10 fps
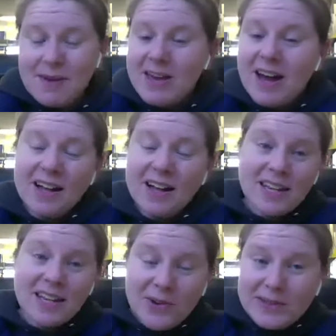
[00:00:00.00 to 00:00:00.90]
Maybe I'll
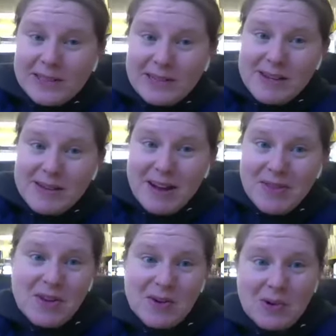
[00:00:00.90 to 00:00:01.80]
tell you a little bit
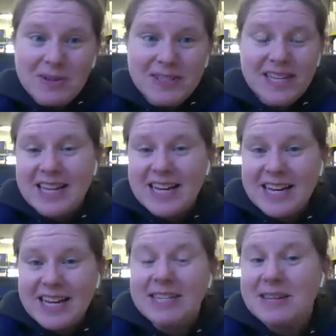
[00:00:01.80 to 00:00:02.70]
about the goals, and
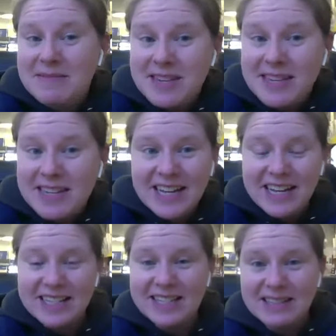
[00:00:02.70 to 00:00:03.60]
then Tim can
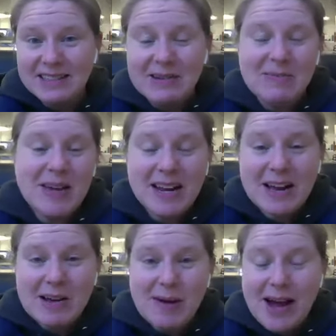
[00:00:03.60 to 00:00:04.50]
tell us a little
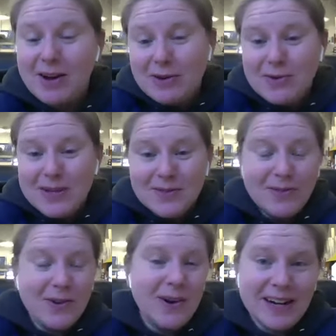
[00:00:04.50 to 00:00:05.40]
bit about who it's
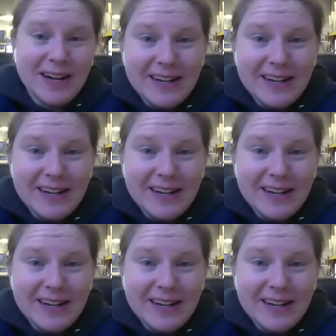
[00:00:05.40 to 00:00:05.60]
for.